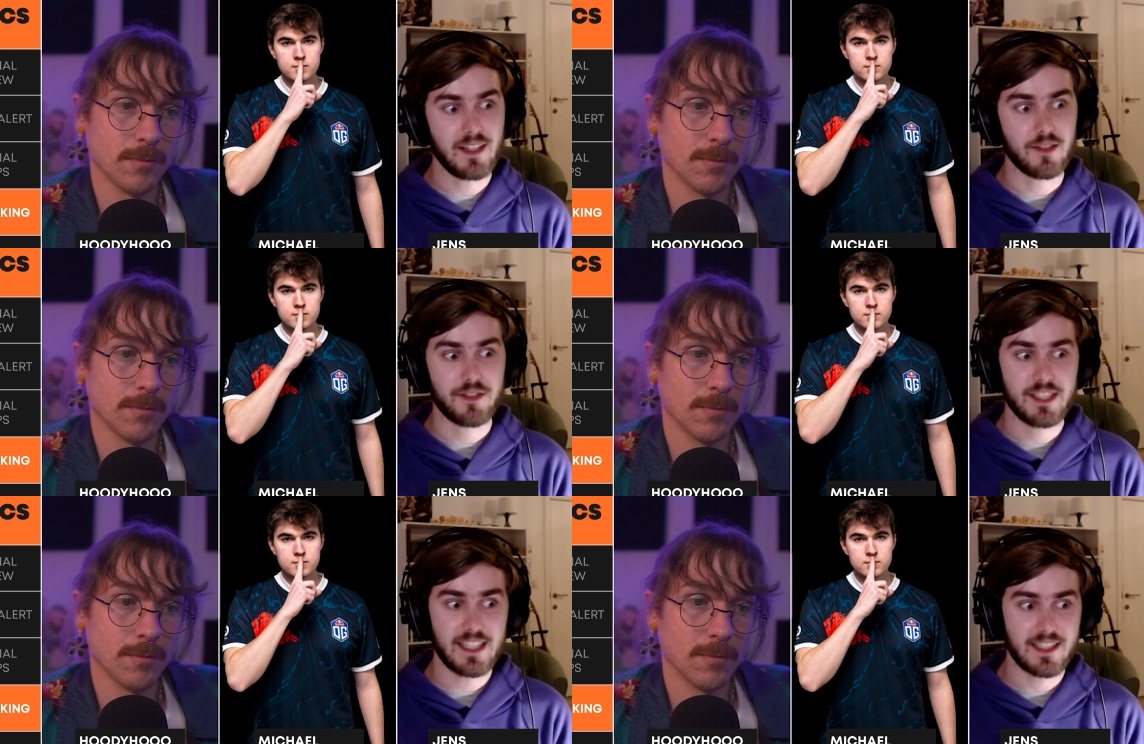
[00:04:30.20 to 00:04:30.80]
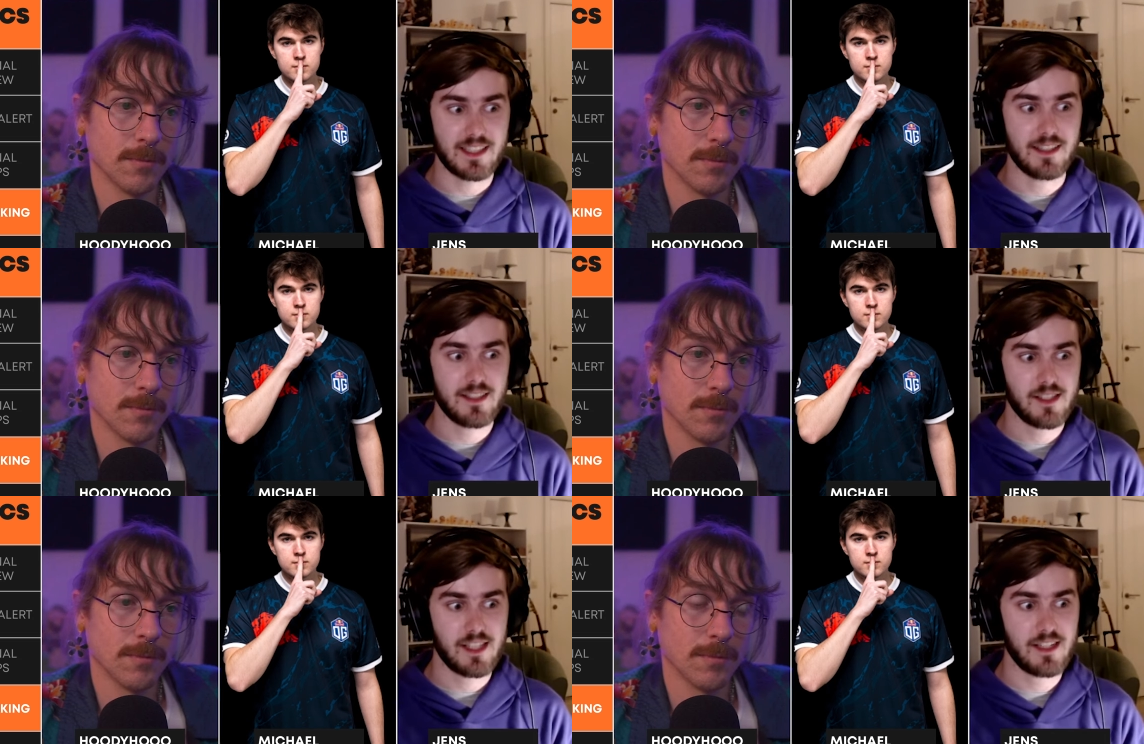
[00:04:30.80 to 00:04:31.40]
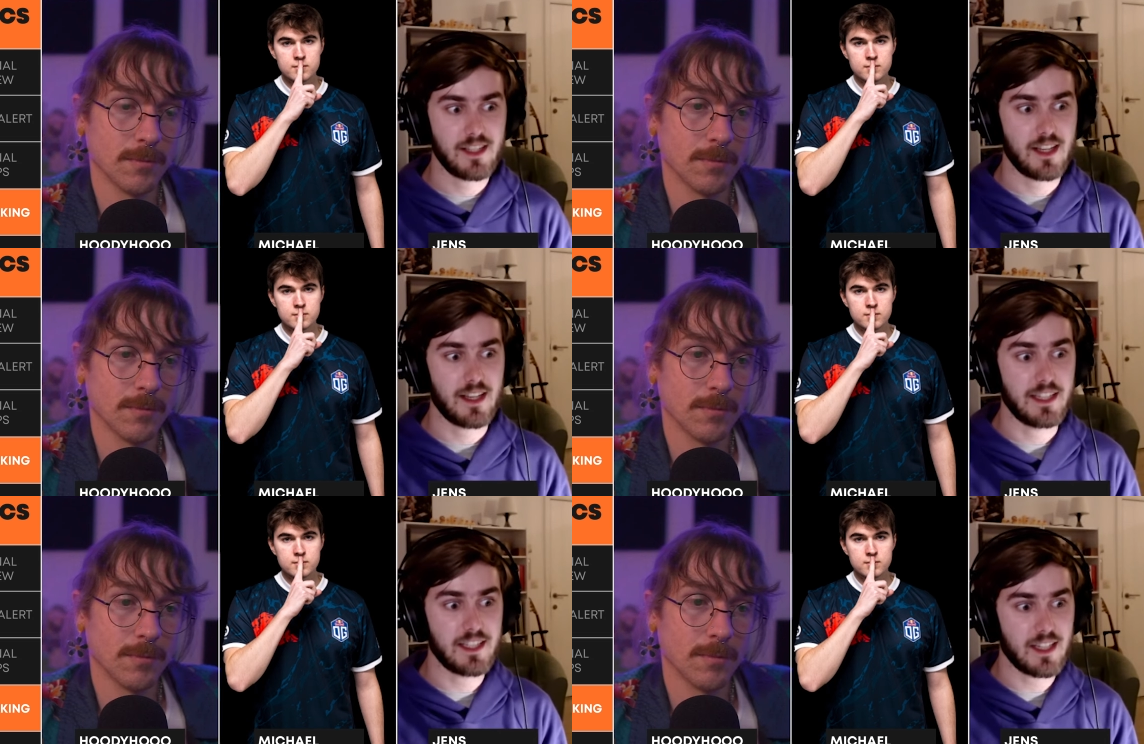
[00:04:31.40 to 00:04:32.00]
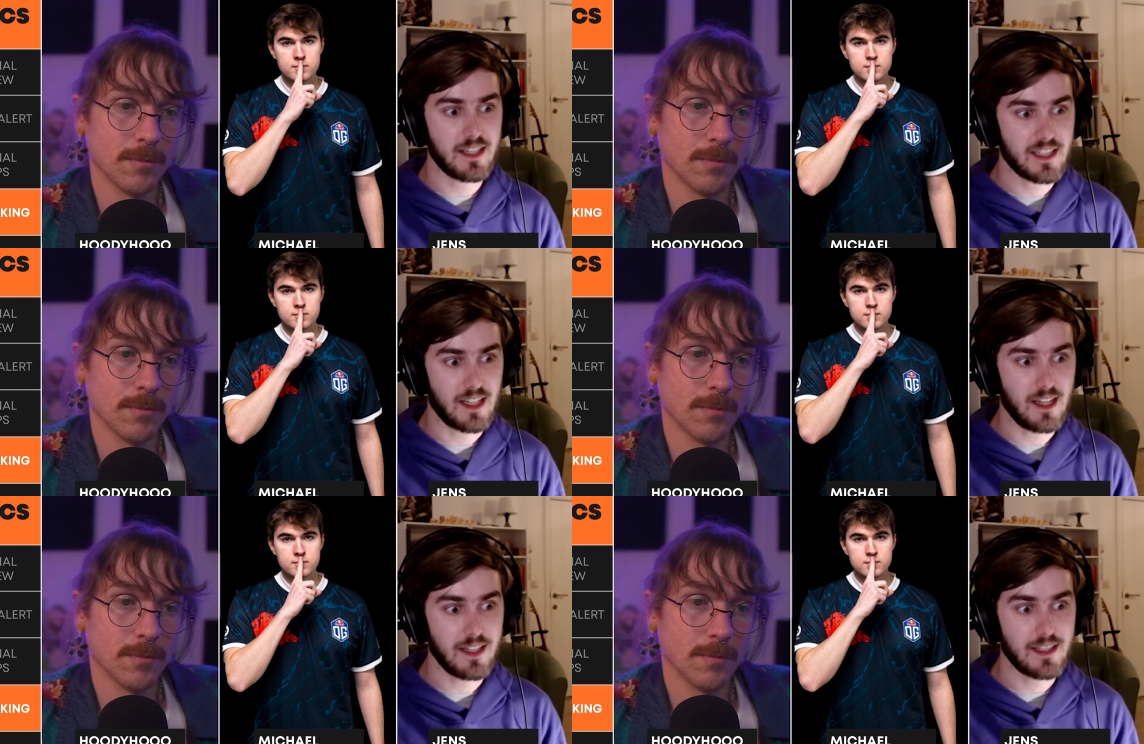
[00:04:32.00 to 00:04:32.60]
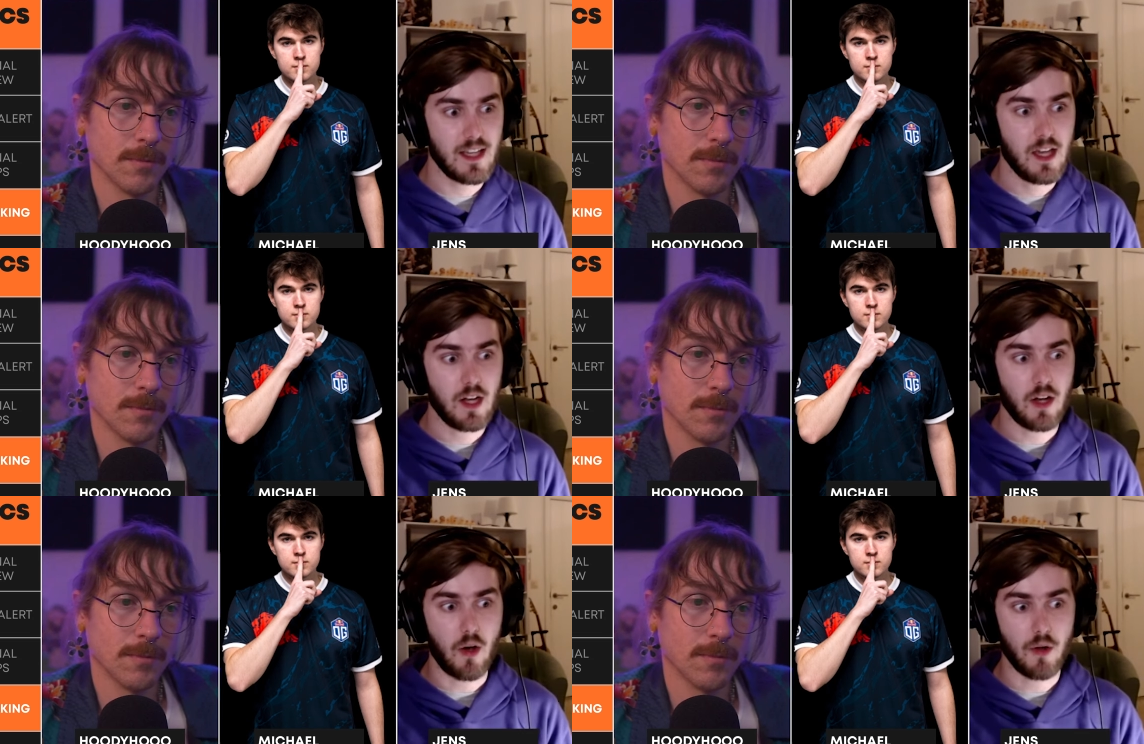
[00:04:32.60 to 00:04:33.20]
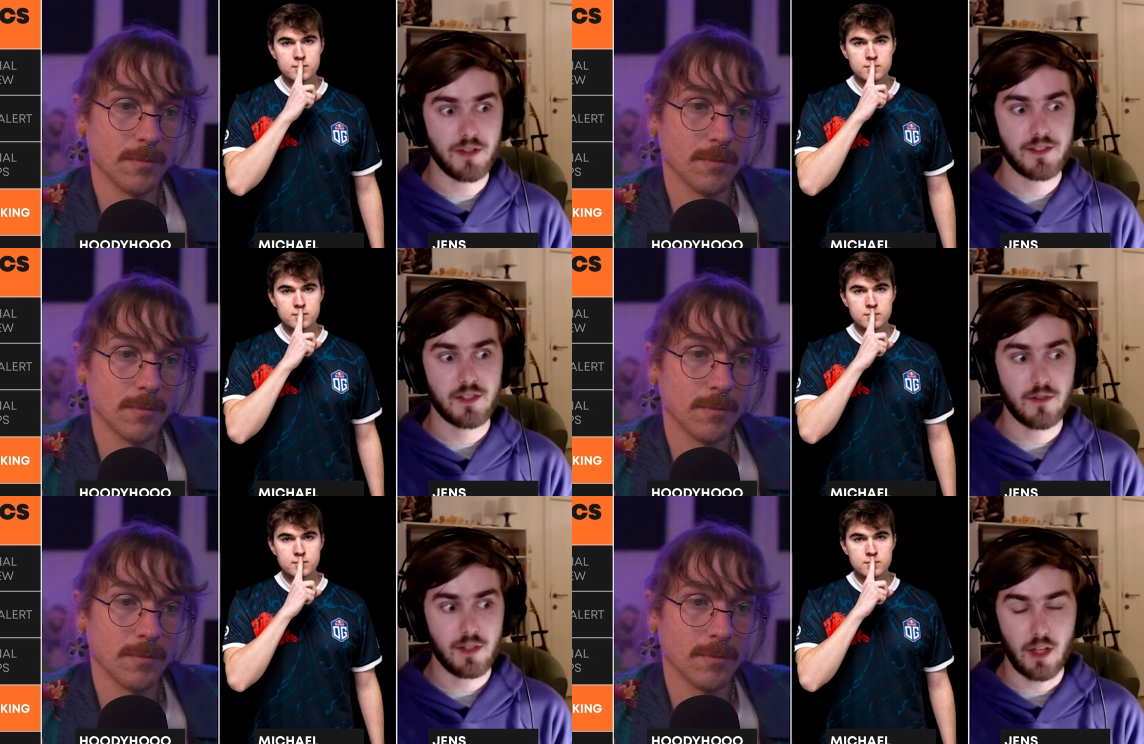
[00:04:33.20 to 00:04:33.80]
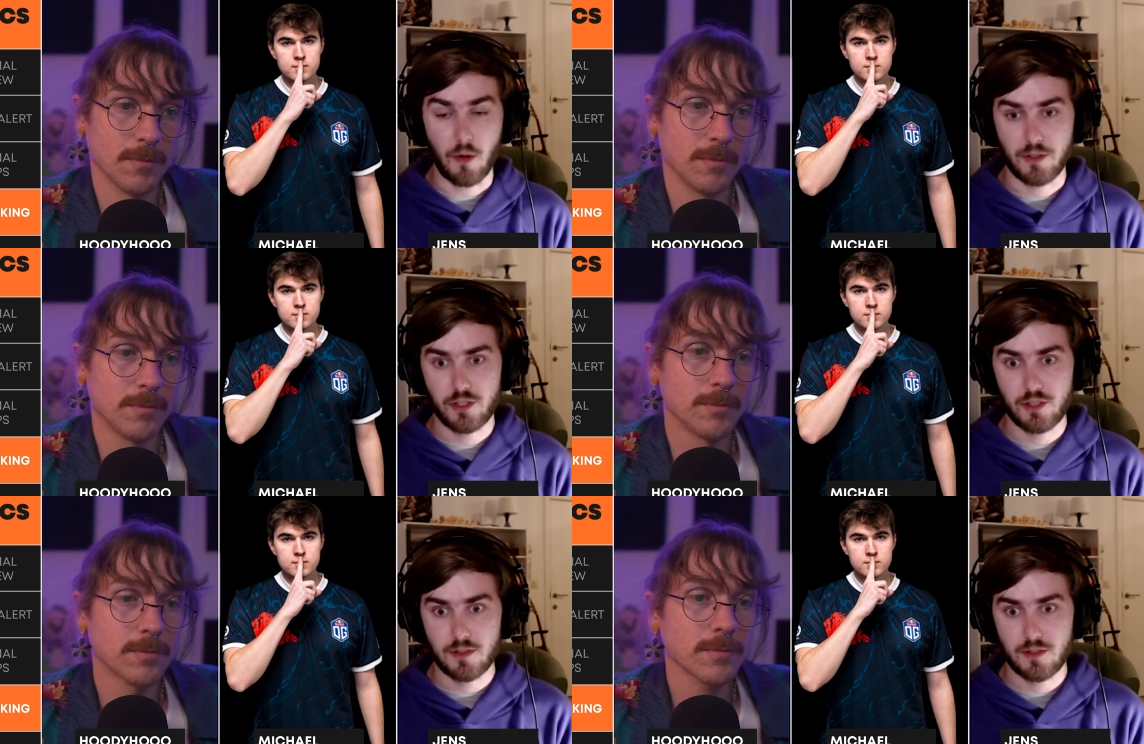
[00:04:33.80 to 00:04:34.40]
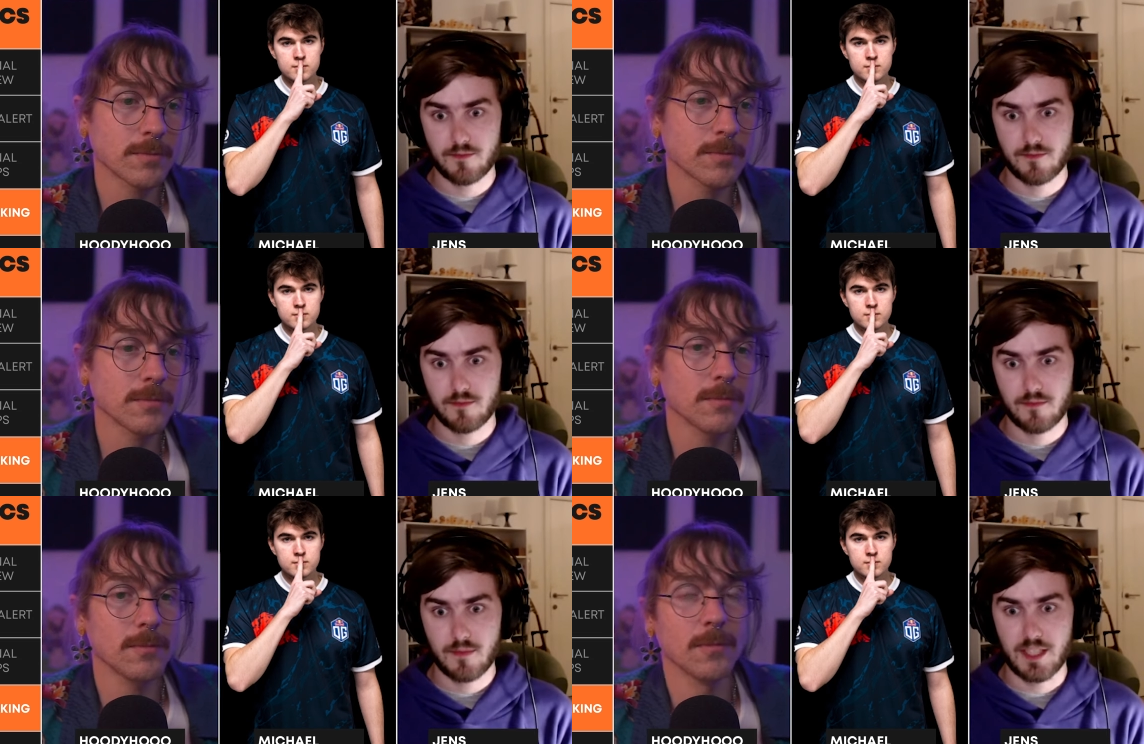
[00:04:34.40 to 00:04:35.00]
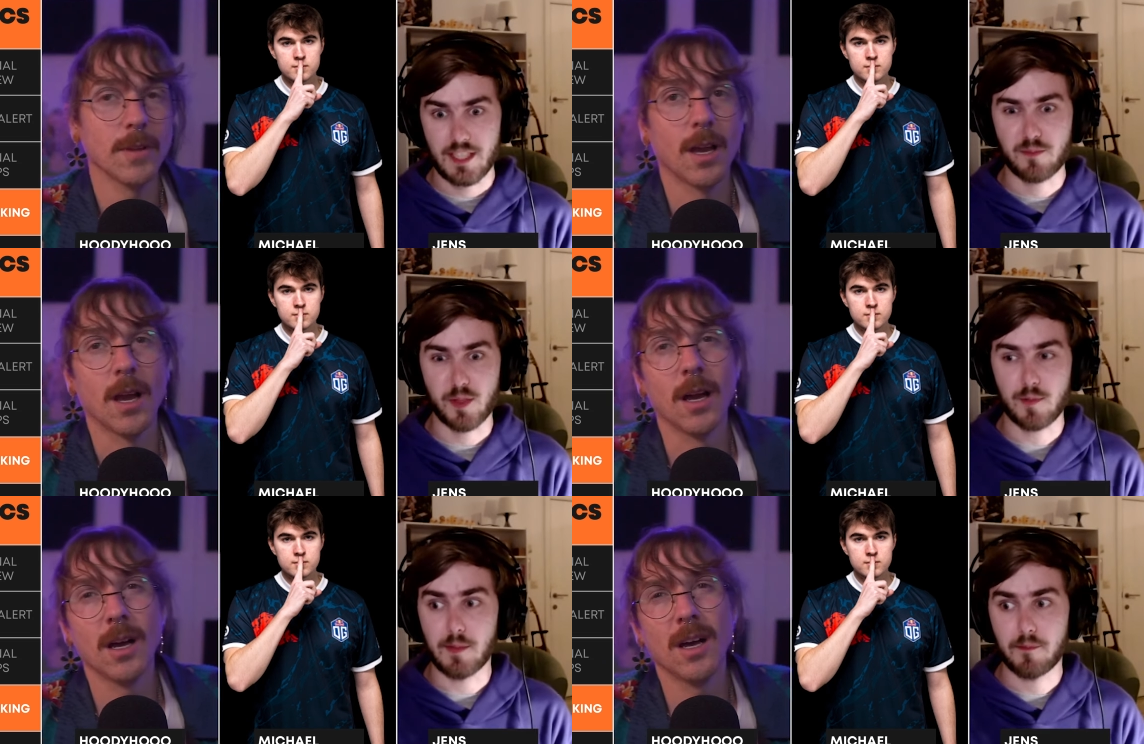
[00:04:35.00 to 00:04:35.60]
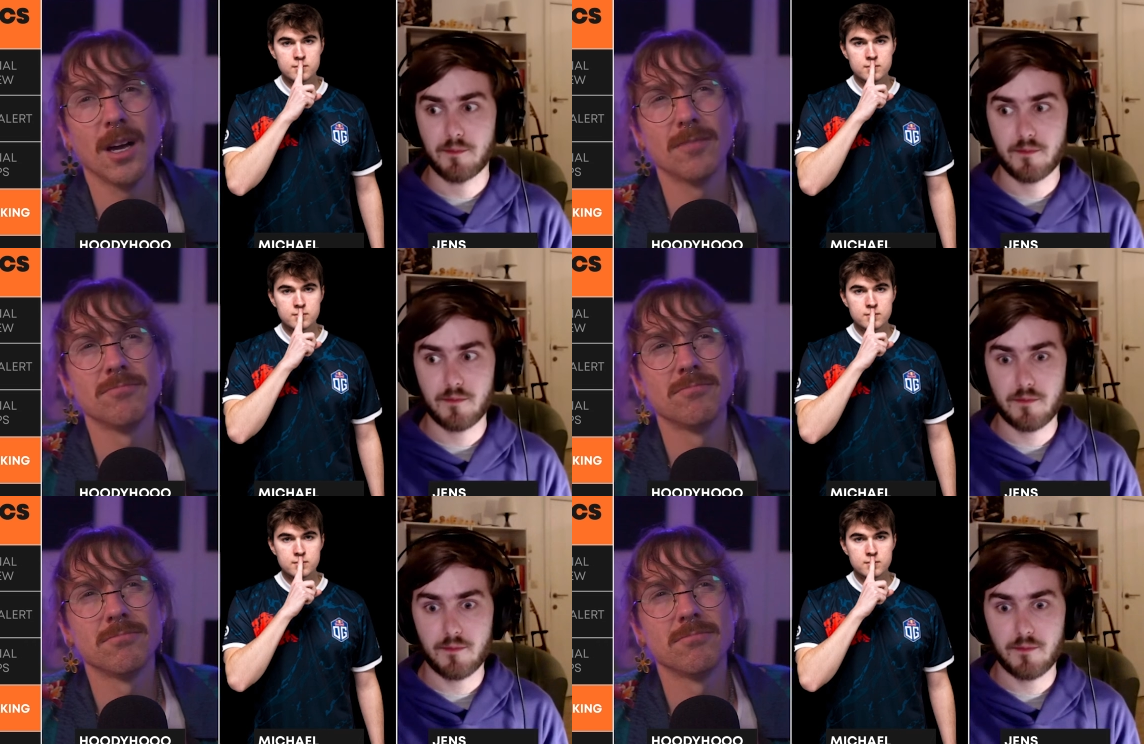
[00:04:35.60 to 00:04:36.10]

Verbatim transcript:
Speaker 1: inconsistent since he's signed on to coach. See the problem? Um,